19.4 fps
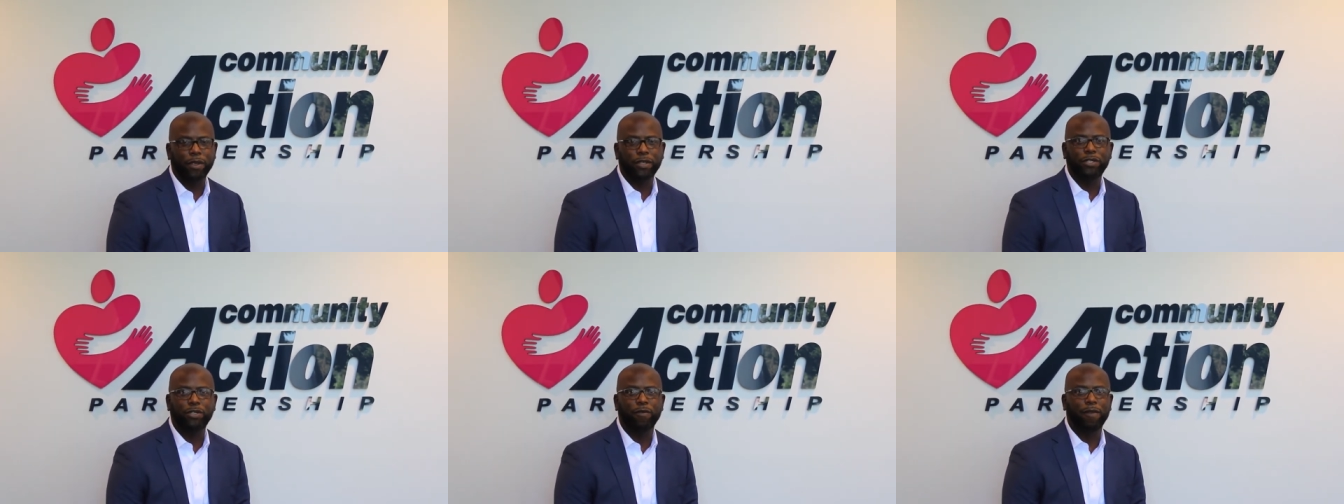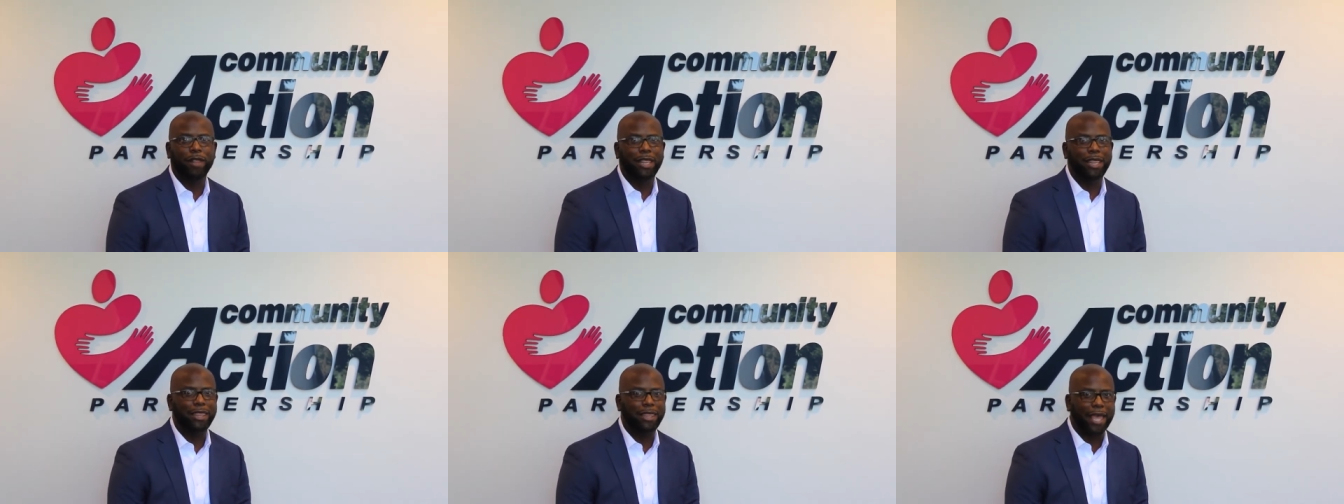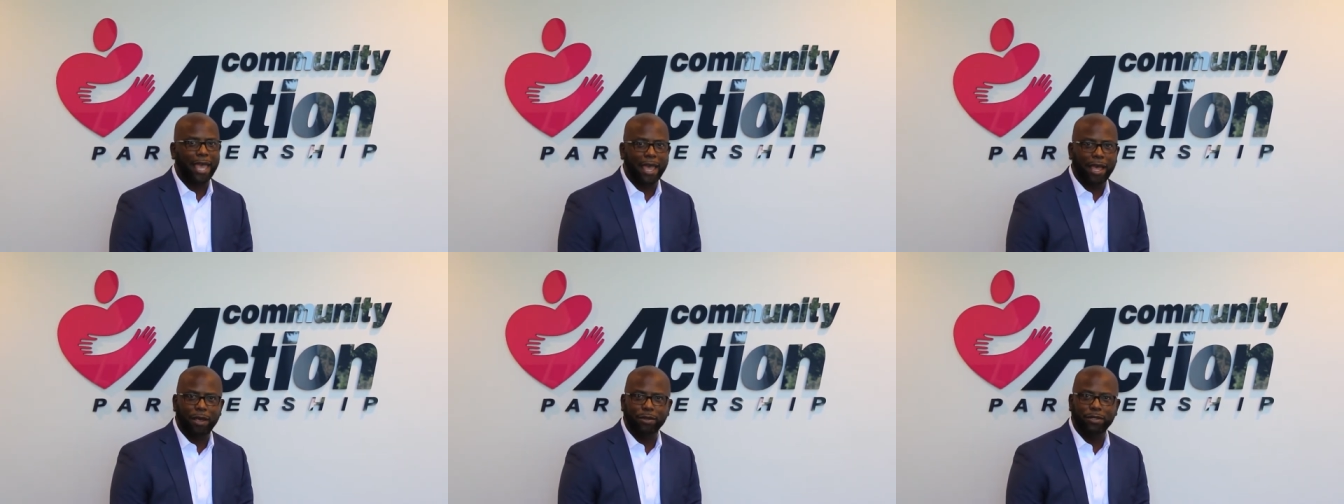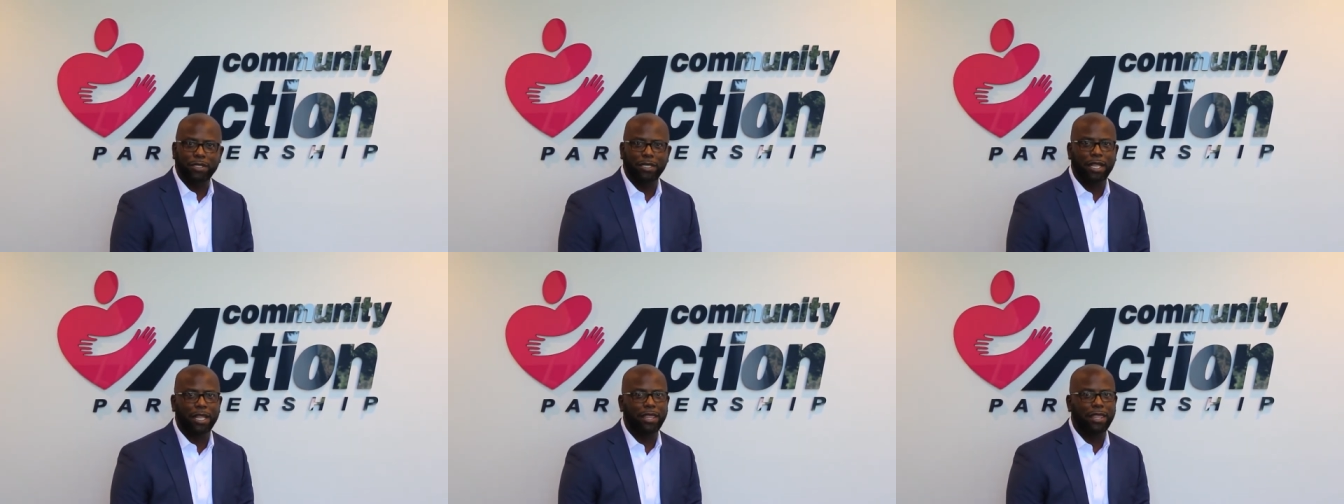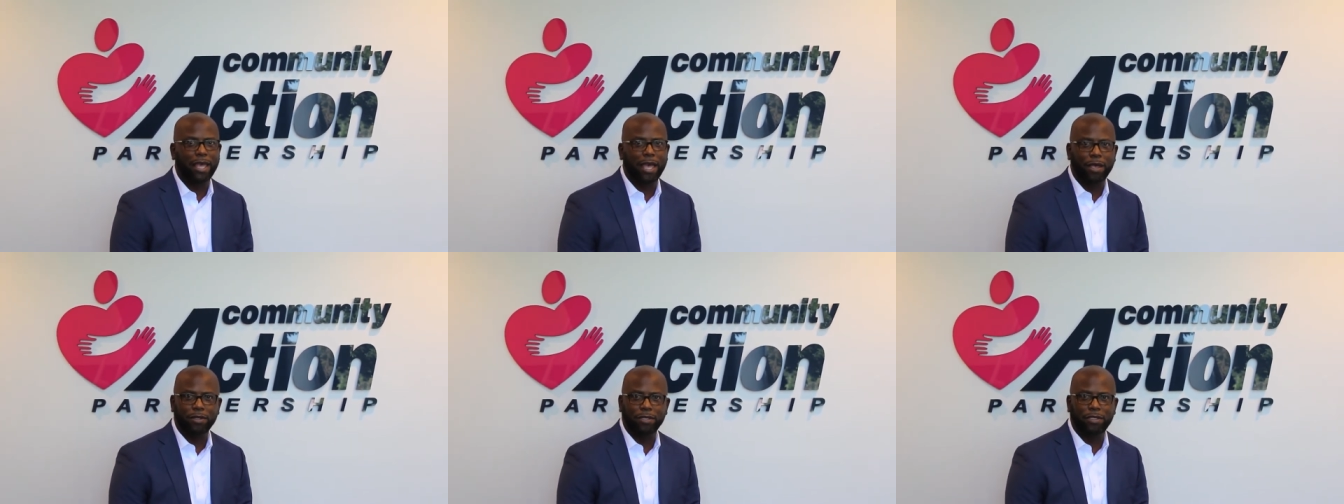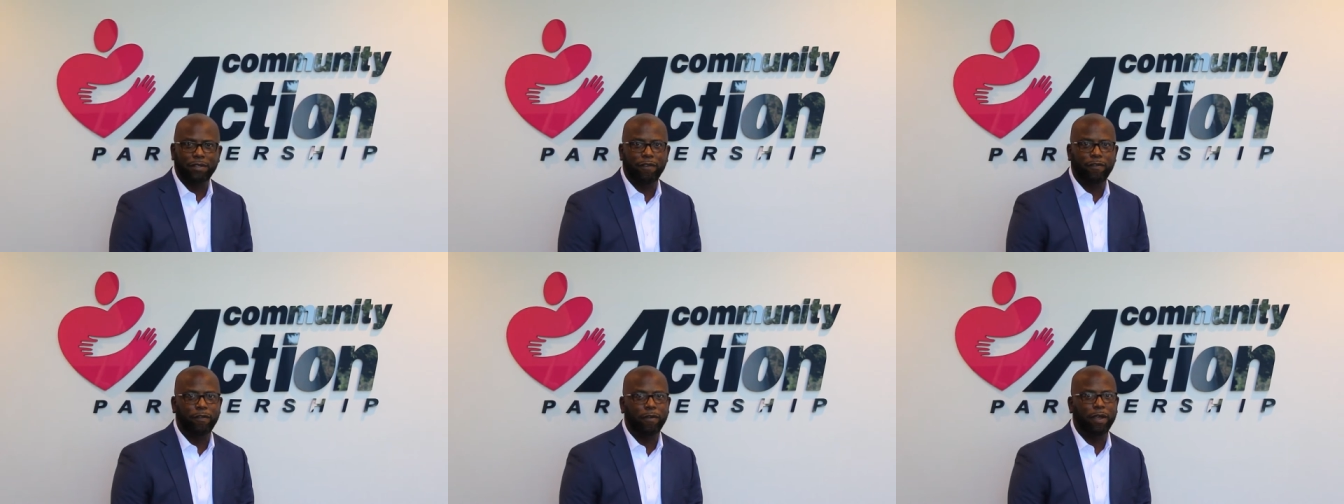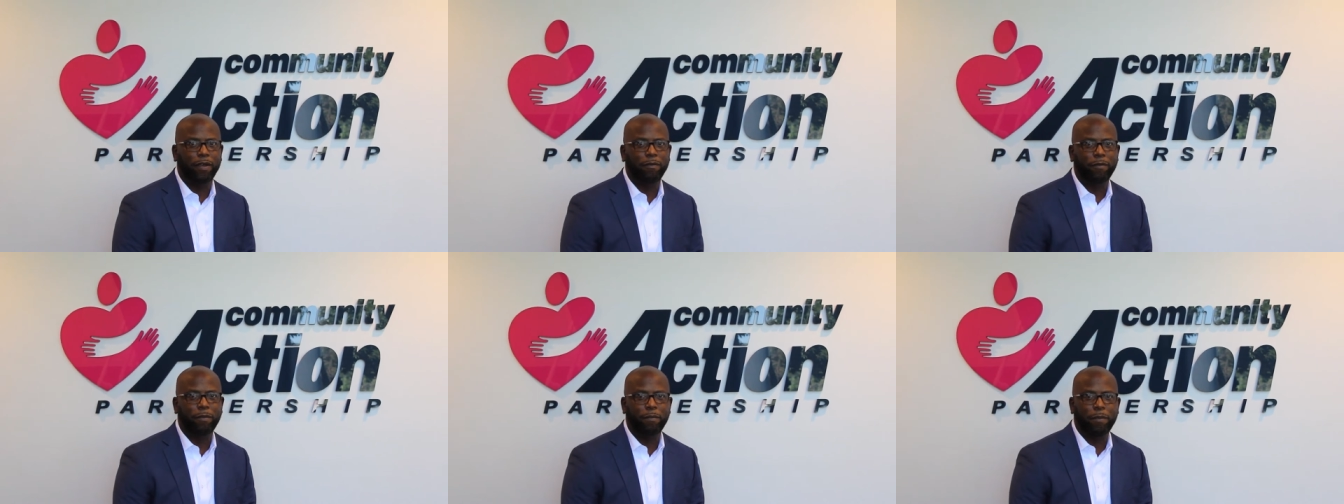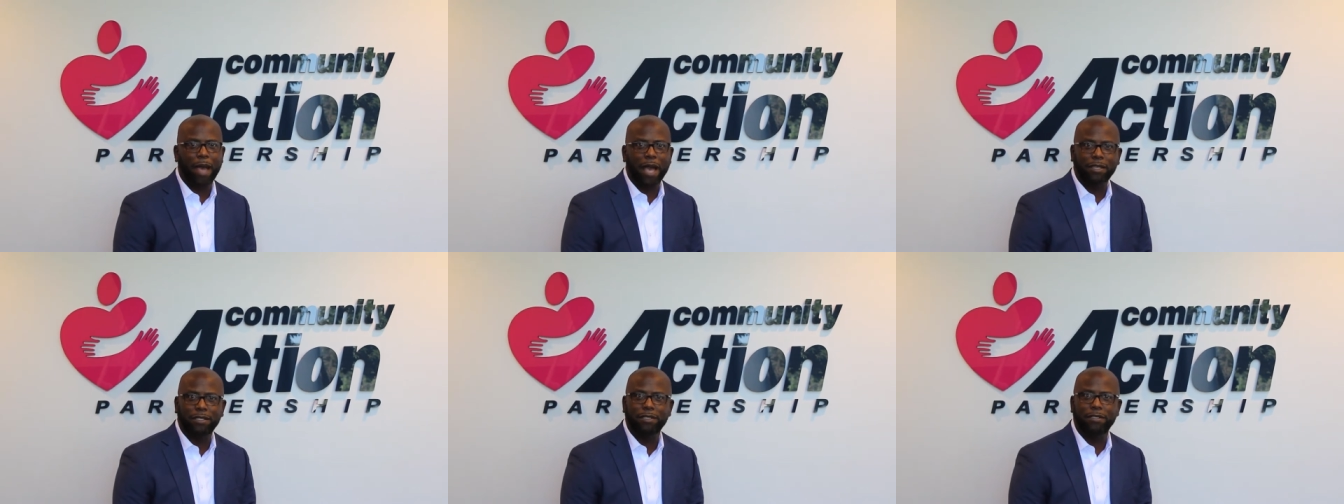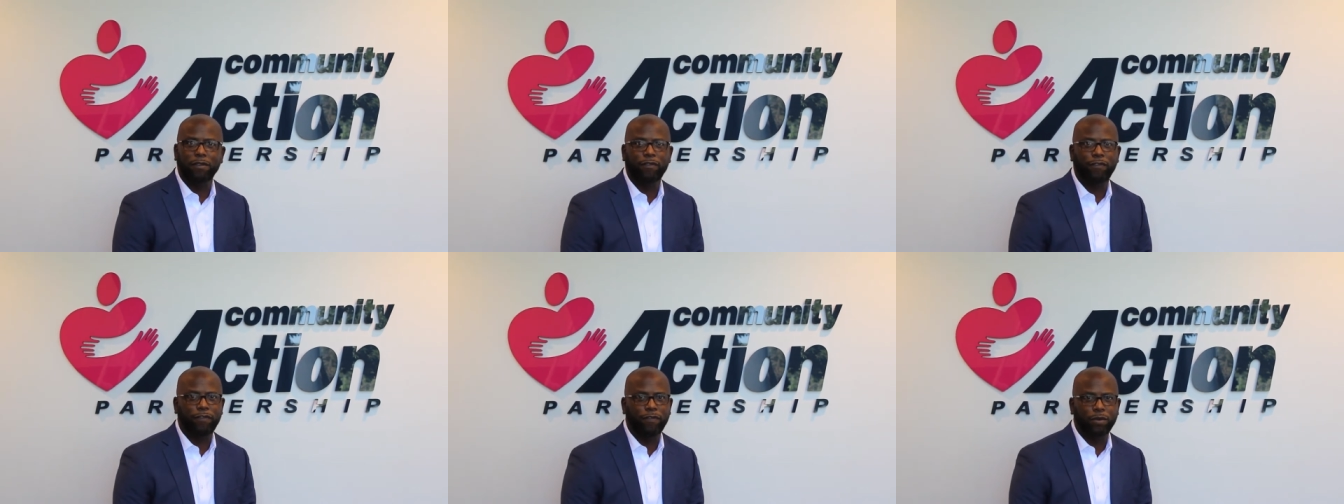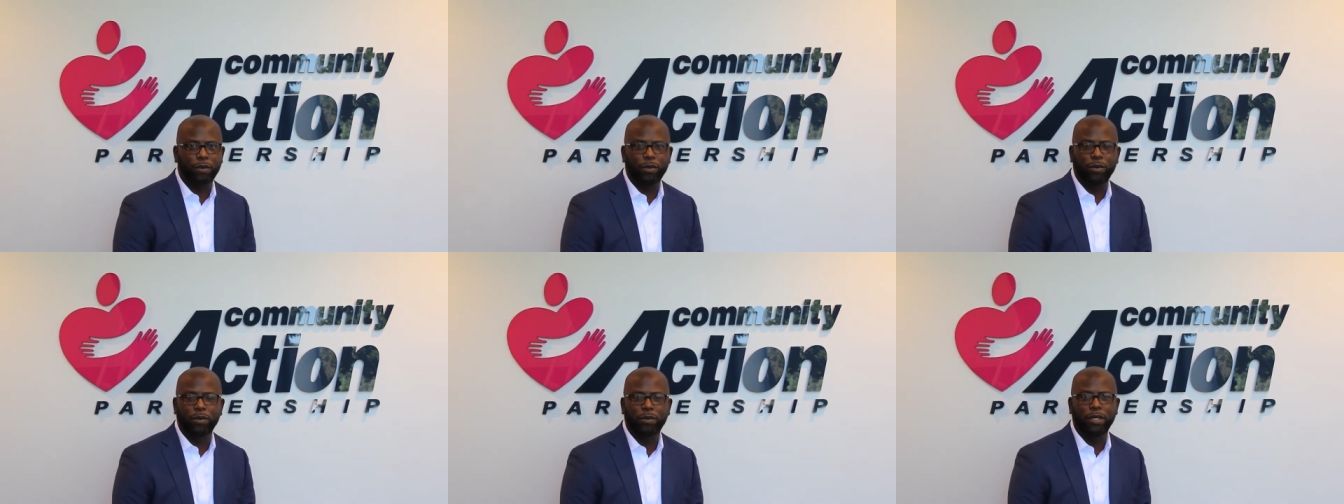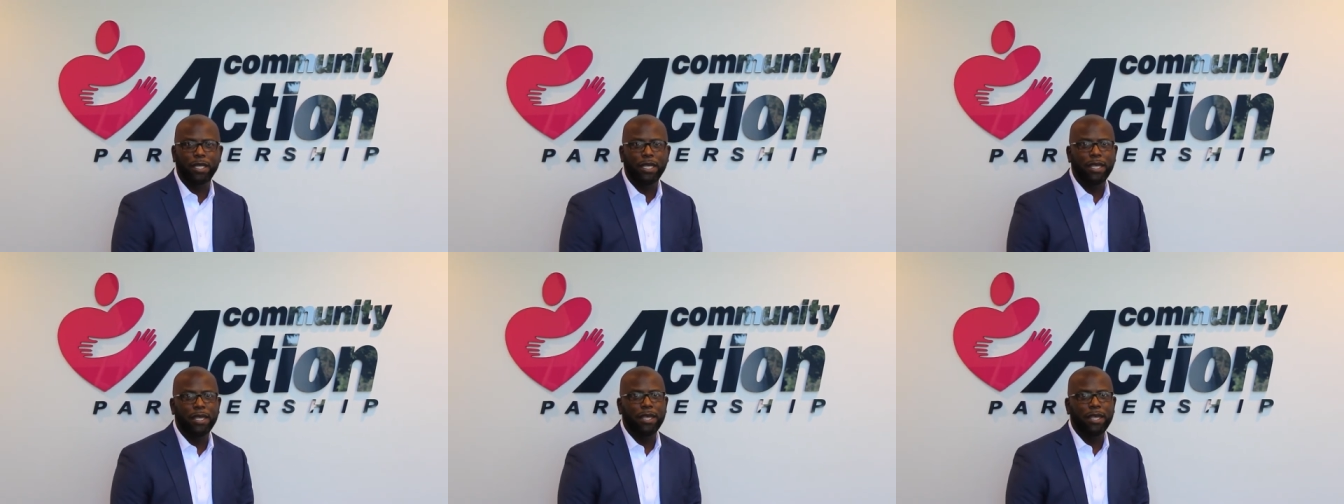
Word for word: We're serving thousands and thousands of, of boxes of food